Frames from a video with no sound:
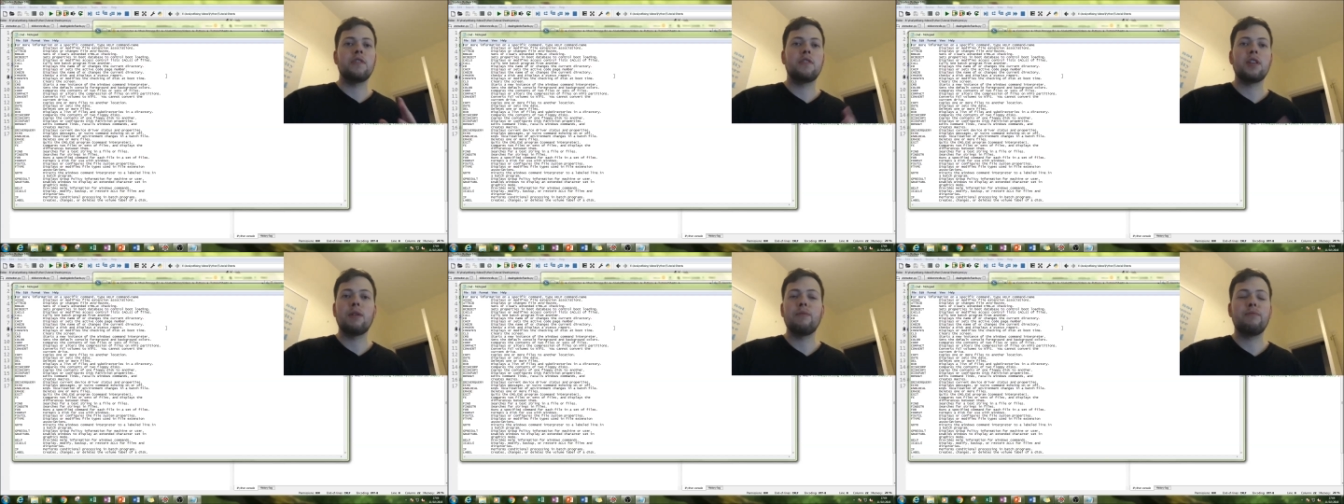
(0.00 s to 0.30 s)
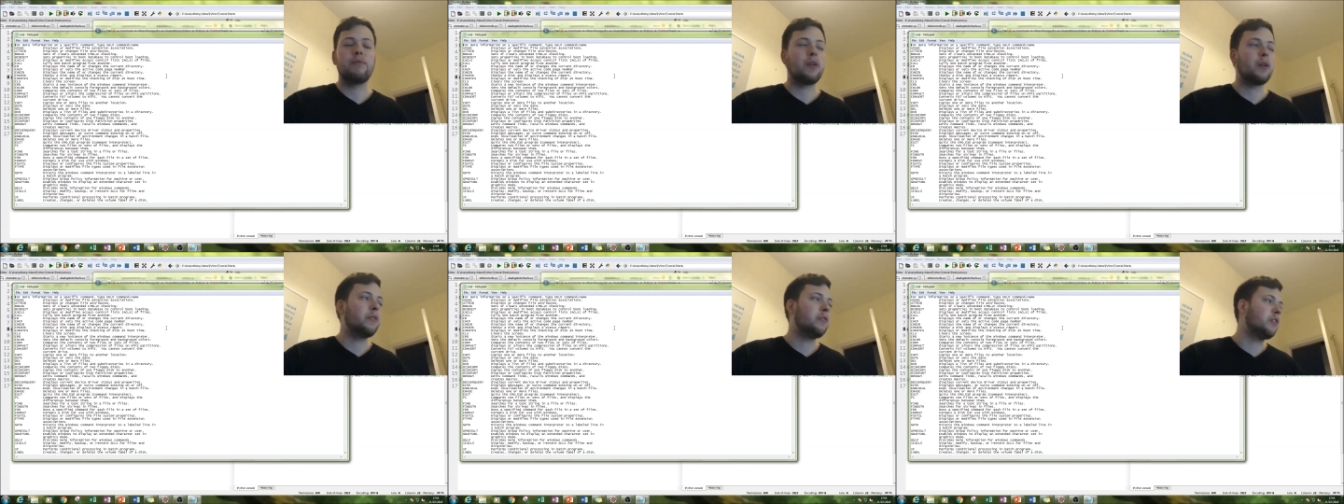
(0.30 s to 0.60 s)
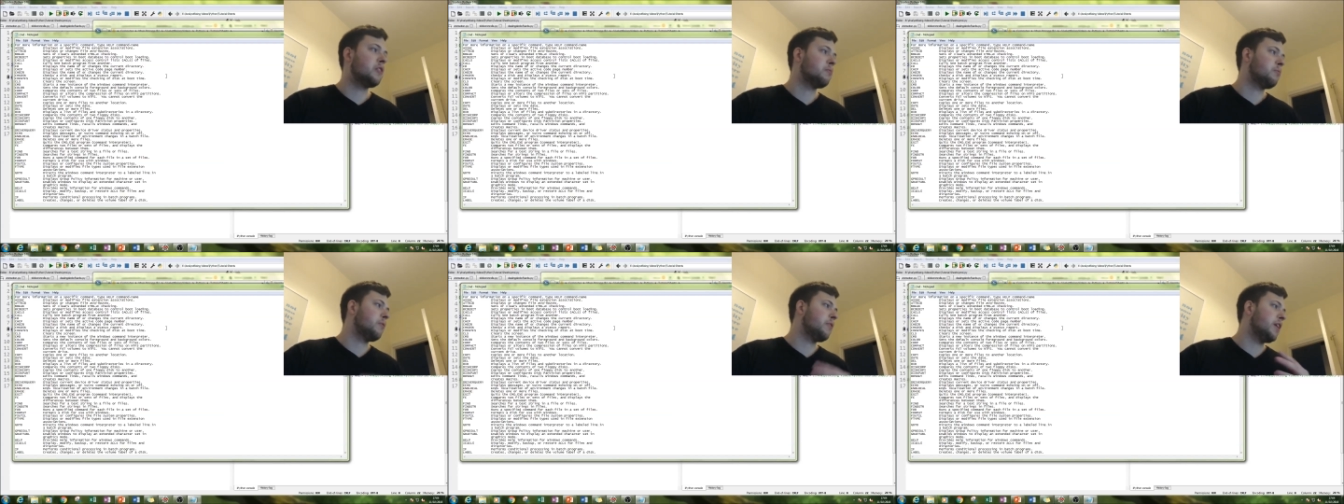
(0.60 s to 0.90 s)

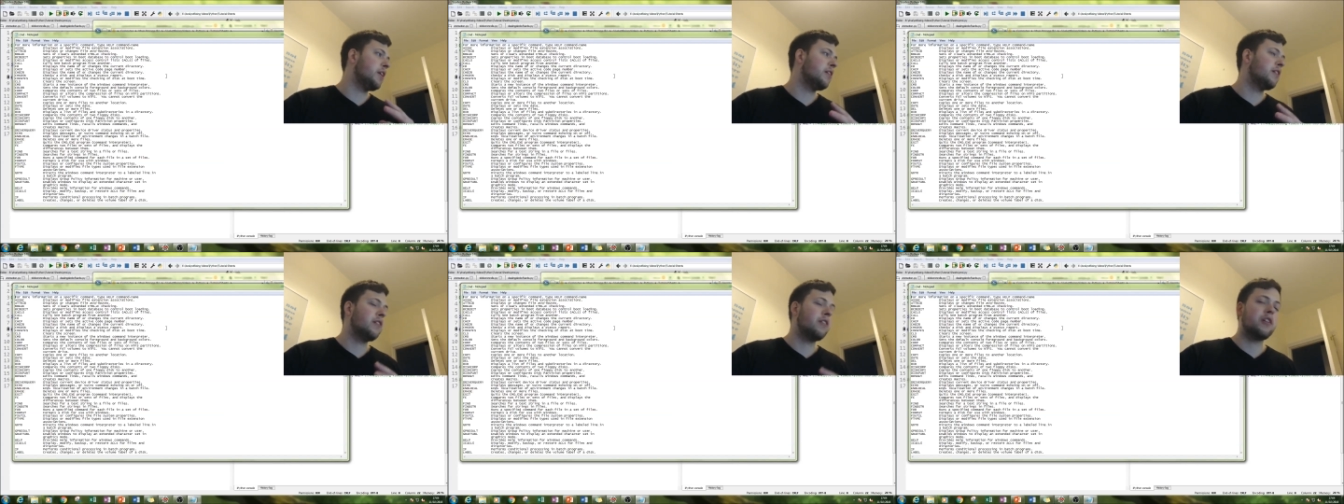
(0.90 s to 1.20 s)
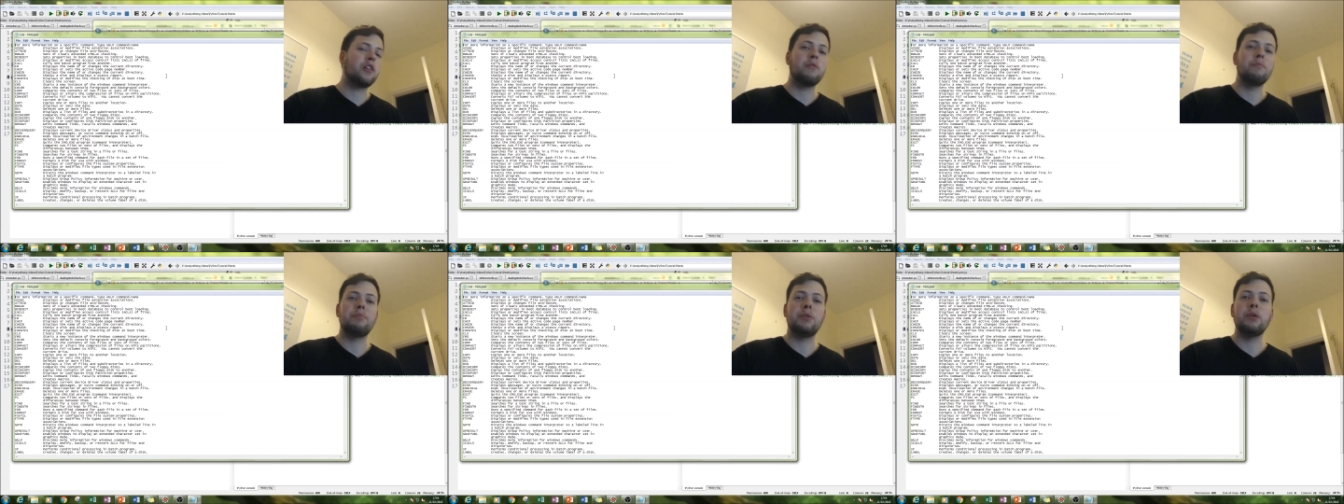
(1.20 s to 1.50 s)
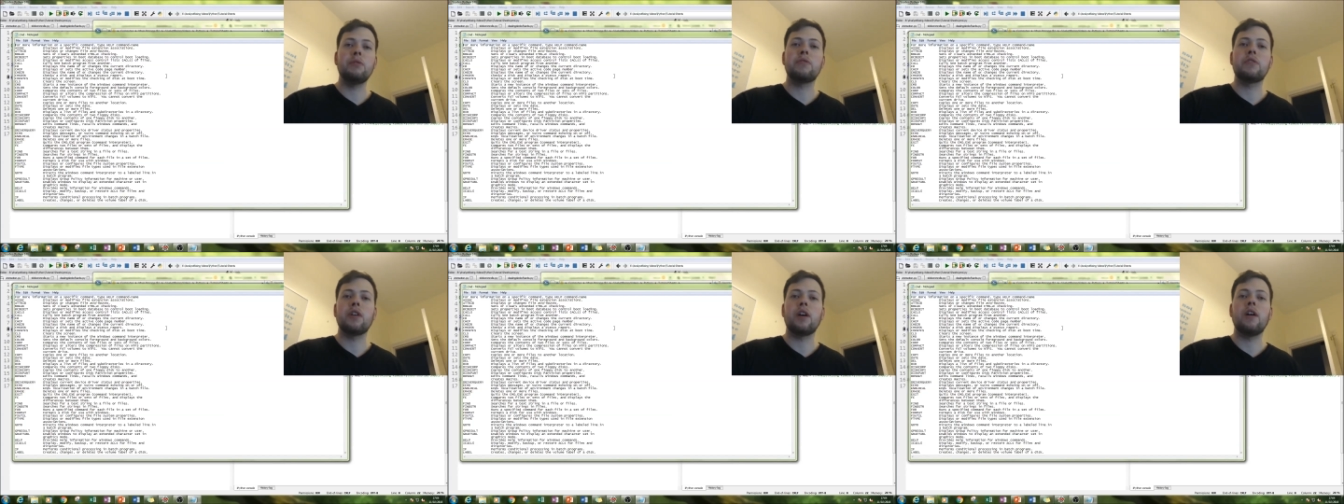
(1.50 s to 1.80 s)
subfolders within the
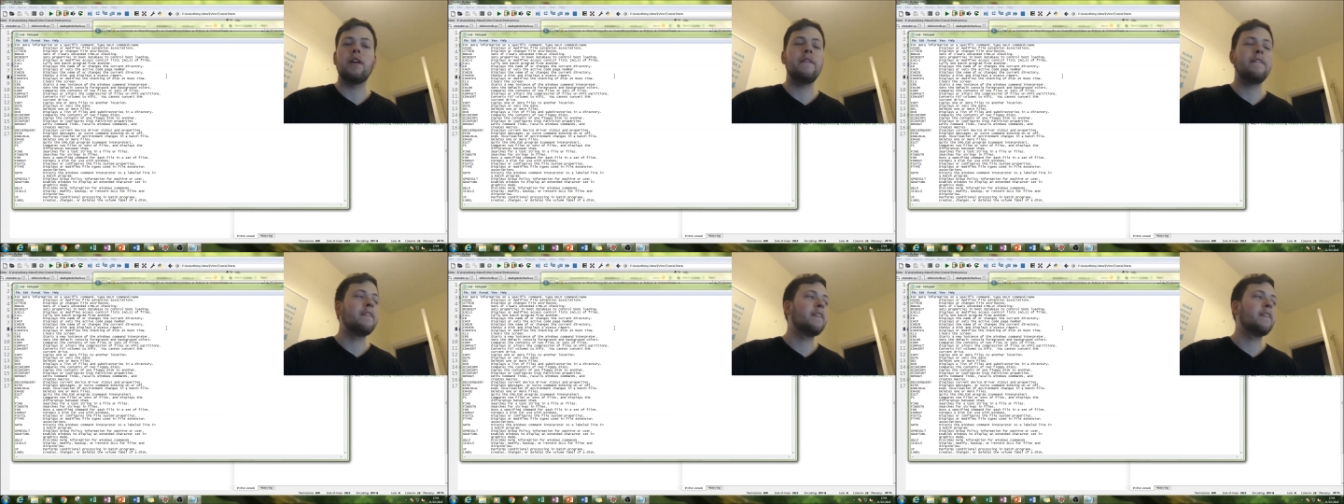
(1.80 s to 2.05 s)
computer.